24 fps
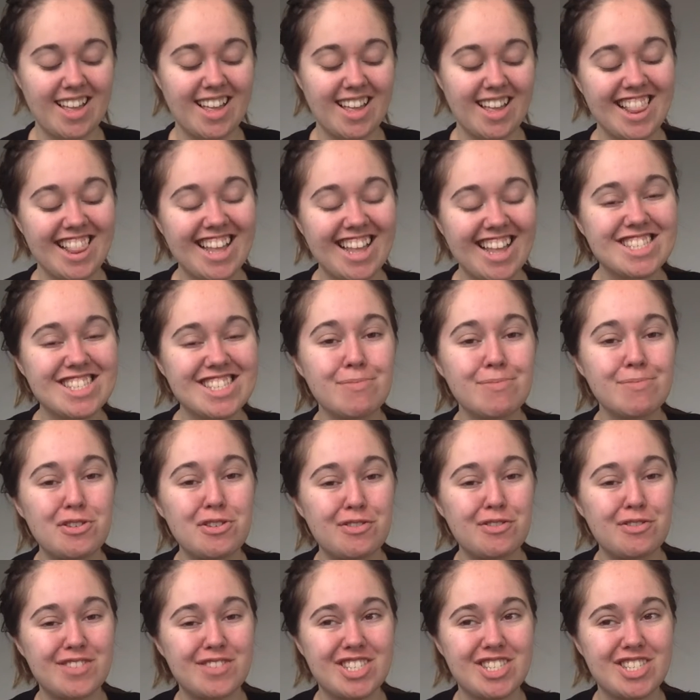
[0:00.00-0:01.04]
Let's
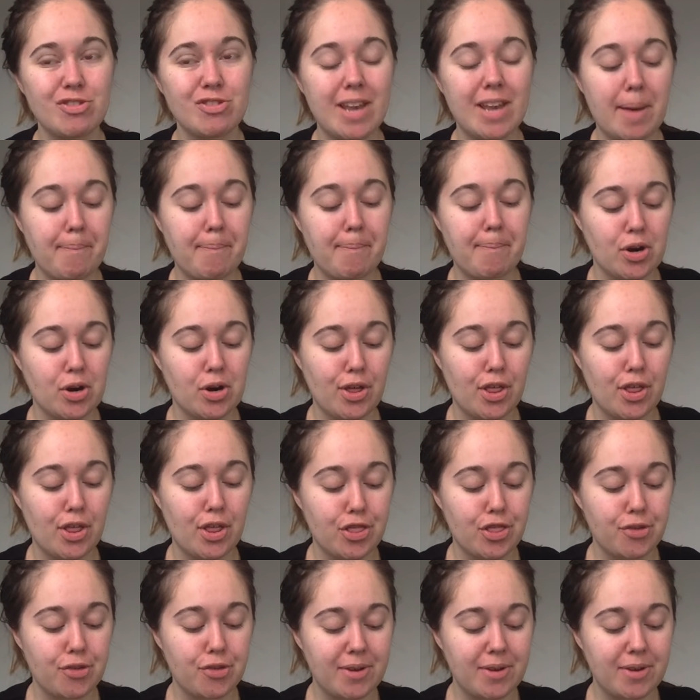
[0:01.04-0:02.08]
move to number
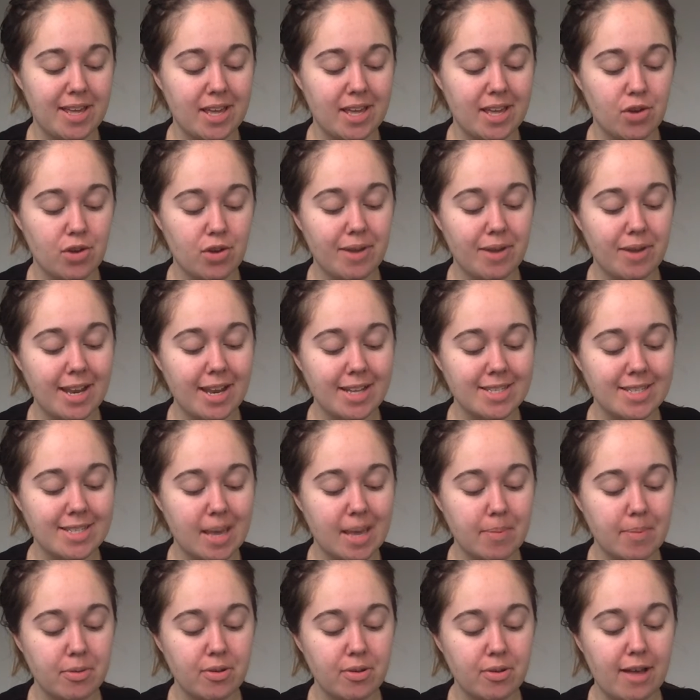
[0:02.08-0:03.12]
3. Create a
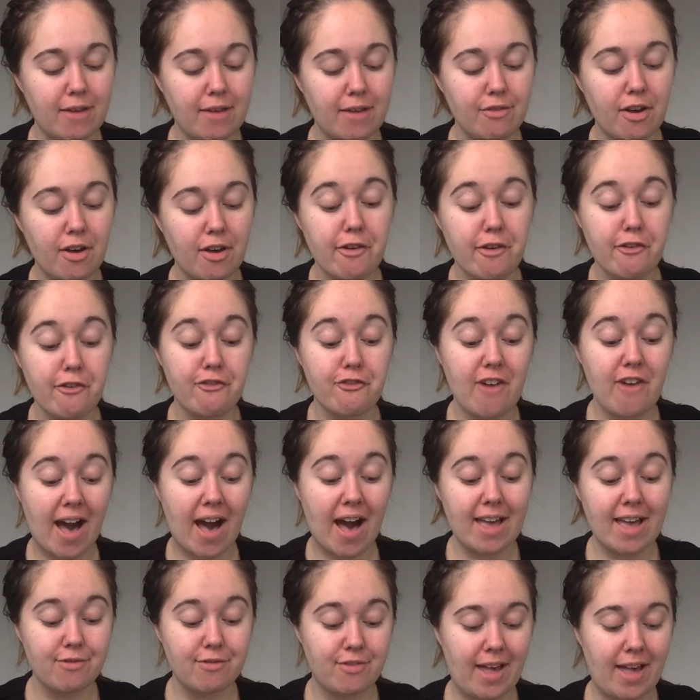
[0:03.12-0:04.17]
table of
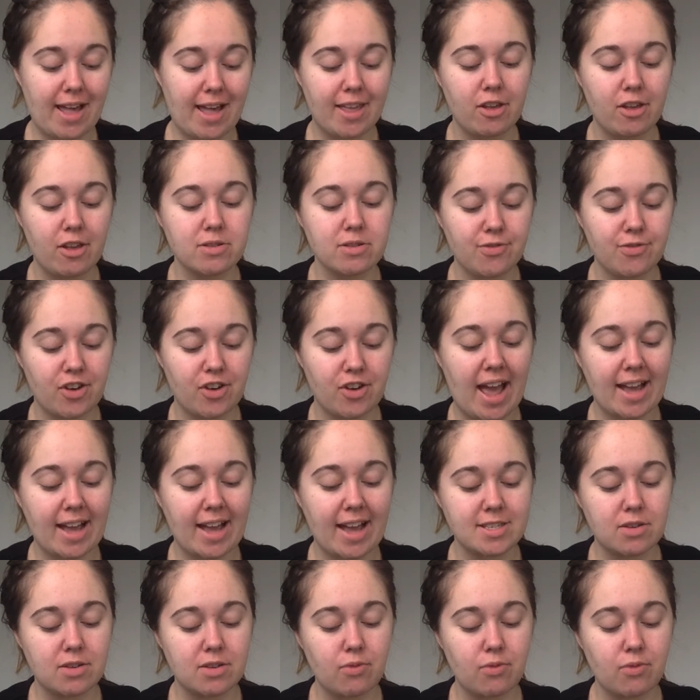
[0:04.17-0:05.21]
5 values for x
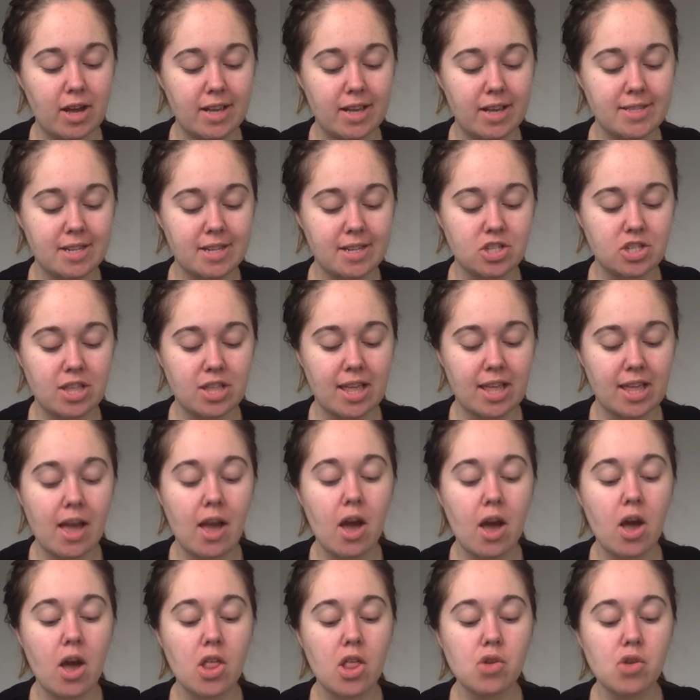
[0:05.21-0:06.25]
and y such that
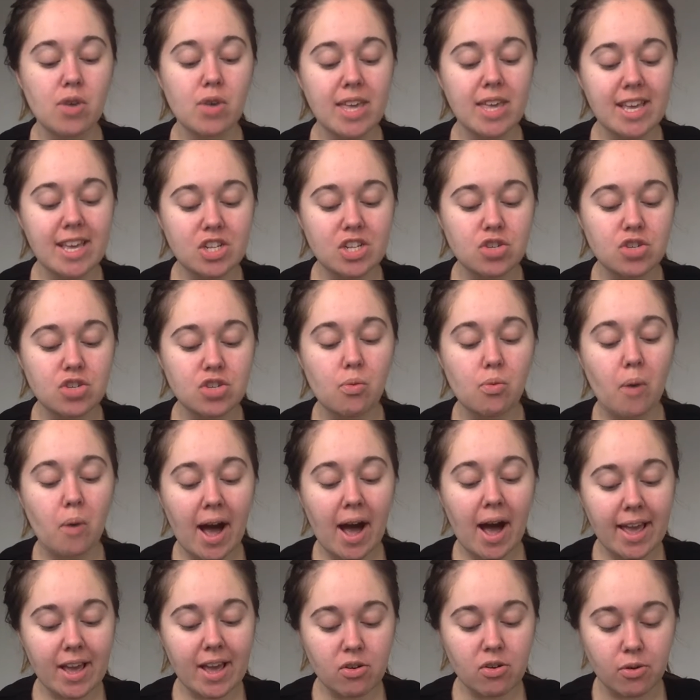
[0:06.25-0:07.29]
each
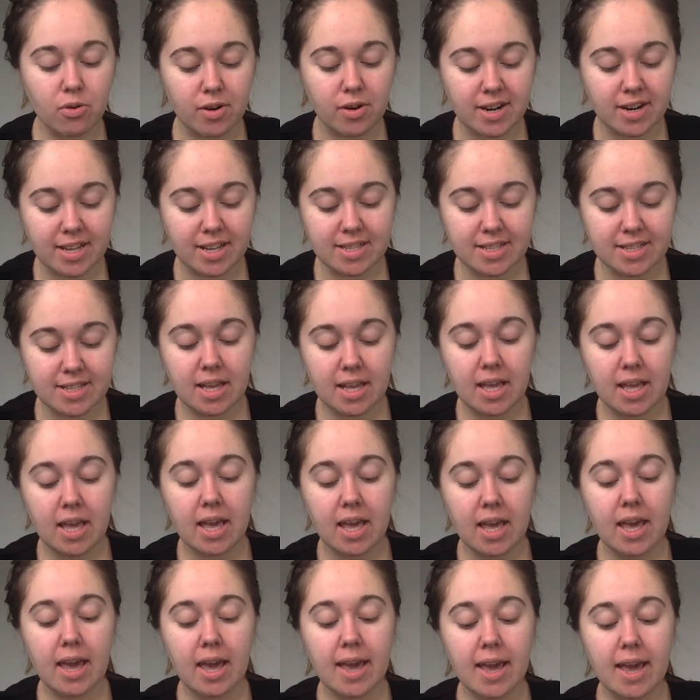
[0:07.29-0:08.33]
y coordinate
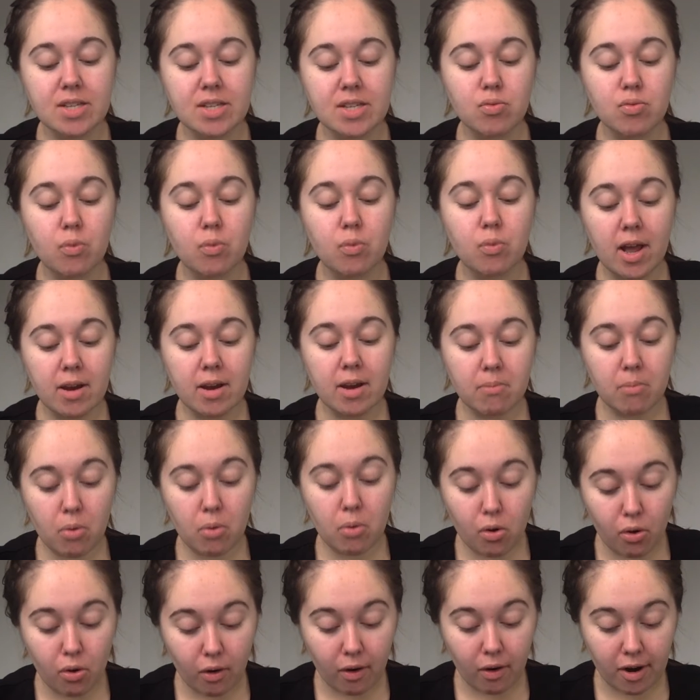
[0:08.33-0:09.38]
is 1
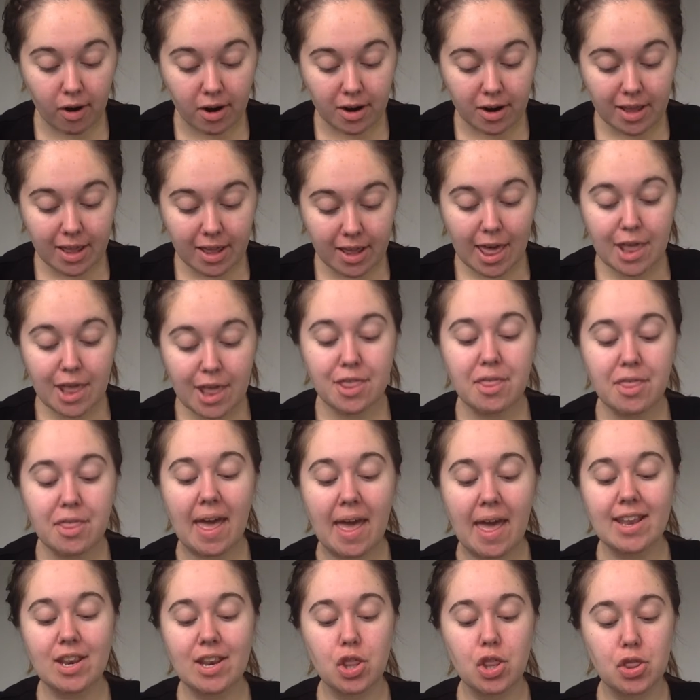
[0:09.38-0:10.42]
more
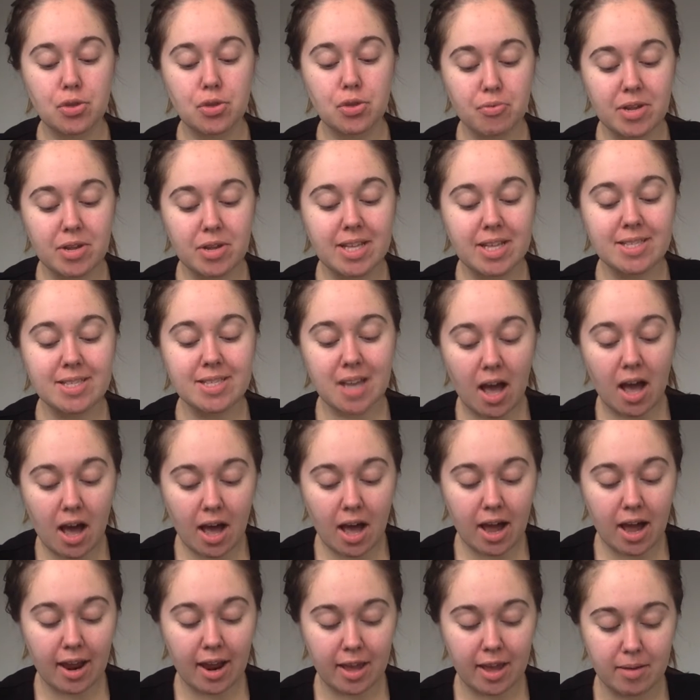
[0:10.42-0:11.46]
than 3
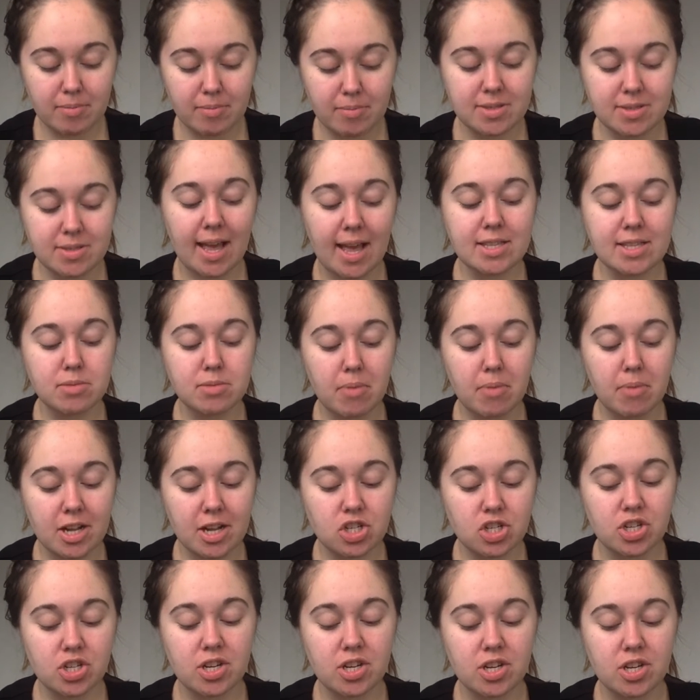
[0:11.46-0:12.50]
times as
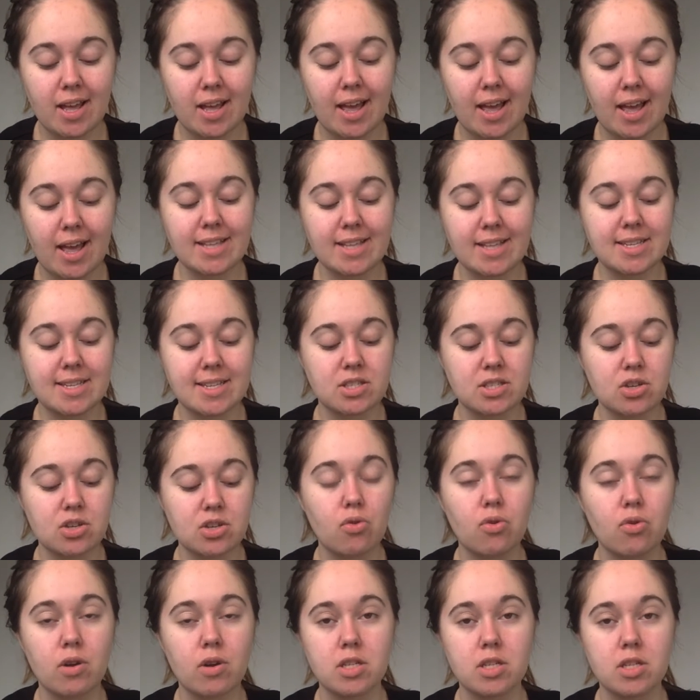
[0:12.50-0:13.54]
much as its
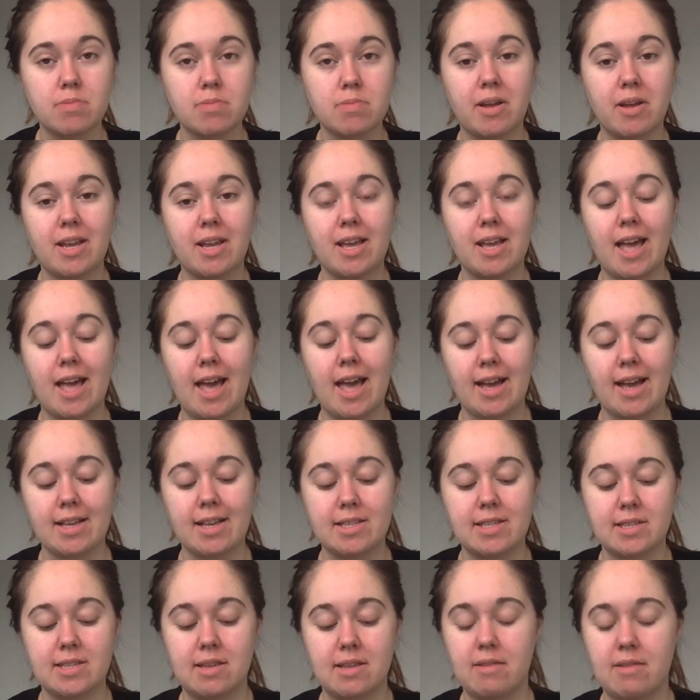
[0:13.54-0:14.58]
corresponding
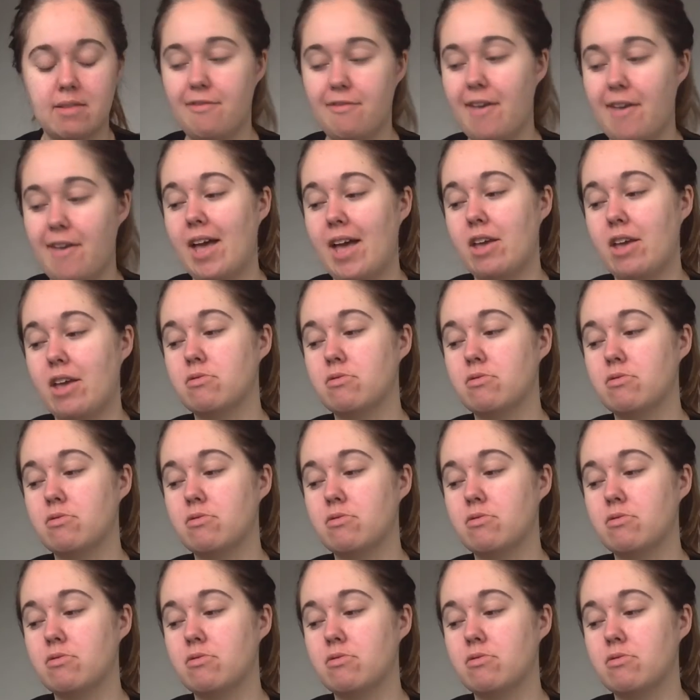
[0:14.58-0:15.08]
x value.